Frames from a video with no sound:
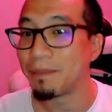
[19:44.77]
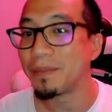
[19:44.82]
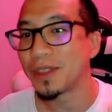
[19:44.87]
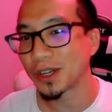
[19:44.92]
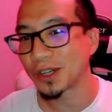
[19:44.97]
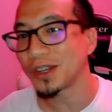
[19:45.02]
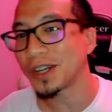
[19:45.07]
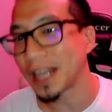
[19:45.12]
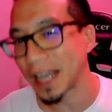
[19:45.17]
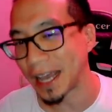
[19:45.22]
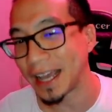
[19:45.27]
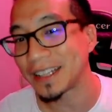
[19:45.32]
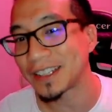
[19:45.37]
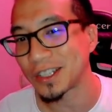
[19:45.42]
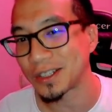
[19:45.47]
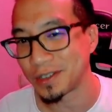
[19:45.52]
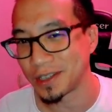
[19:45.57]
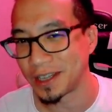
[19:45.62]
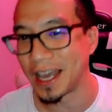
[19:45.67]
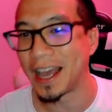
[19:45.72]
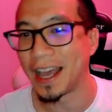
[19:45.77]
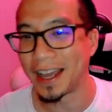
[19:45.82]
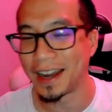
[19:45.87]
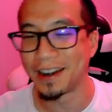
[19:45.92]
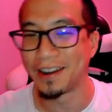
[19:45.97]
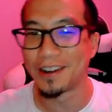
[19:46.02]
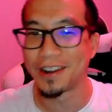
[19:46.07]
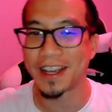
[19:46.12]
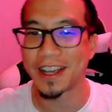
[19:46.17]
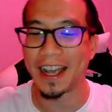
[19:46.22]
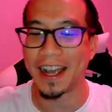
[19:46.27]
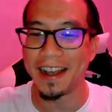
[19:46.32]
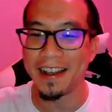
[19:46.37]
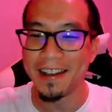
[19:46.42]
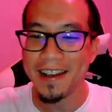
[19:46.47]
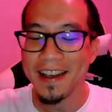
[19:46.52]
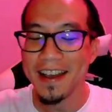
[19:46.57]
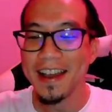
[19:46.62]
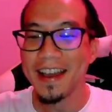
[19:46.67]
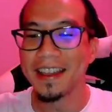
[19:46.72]
They're going to answer that, okay?
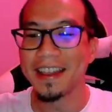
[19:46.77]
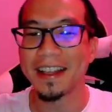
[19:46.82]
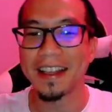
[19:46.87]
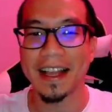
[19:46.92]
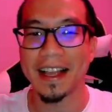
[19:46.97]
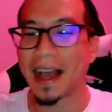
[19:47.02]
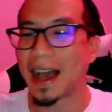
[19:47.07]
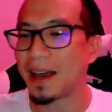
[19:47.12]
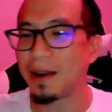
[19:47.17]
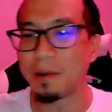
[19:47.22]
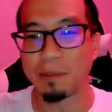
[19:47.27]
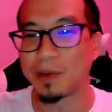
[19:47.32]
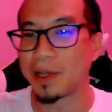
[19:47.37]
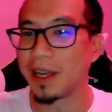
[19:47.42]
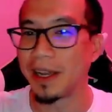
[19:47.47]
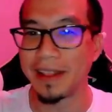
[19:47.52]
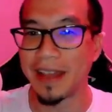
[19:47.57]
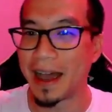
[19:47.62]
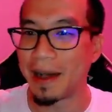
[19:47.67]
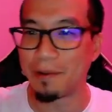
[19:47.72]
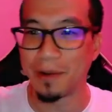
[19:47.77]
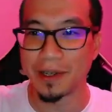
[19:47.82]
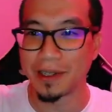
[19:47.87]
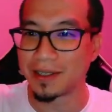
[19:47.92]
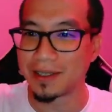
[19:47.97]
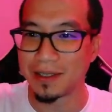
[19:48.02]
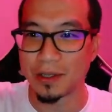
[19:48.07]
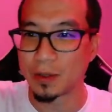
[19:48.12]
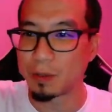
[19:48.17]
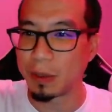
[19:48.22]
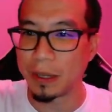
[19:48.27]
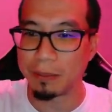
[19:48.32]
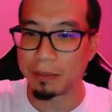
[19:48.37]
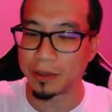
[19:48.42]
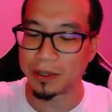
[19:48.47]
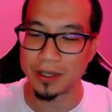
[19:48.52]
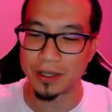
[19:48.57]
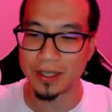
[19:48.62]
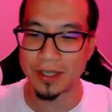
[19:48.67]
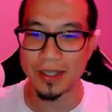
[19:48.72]
They're like, I don't play in that one because those people
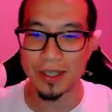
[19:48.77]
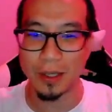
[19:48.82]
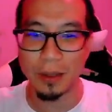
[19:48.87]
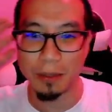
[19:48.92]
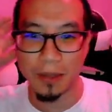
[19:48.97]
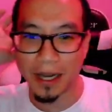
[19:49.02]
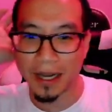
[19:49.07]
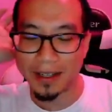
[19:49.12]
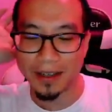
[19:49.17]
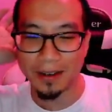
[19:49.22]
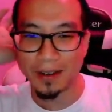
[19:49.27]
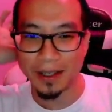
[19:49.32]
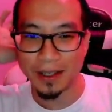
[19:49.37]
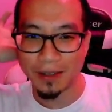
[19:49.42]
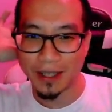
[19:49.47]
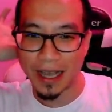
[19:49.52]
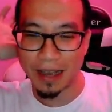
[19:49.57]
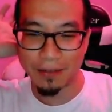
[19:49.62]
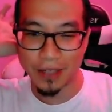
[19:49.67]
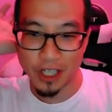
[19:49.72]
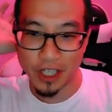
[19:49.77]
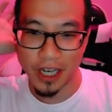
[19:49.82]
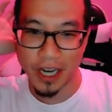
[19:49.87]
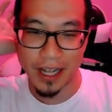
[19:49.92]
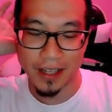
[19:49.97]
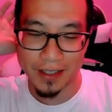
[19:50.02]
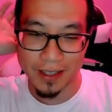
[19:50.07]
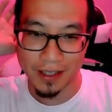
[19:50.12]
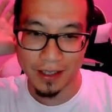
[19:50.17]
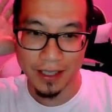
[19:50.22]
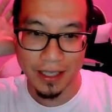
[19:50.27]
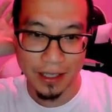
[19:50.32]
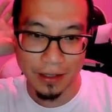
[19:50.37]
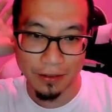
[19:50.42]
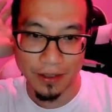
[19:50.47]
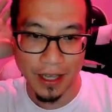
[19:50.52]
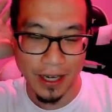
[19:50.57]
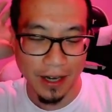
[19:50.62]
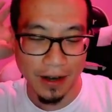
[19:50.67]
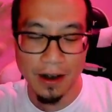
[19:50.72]
are just stupid. I don't even have a chance to
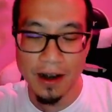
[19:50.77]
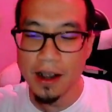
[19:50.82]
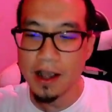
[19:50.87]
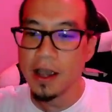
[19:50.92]
live there.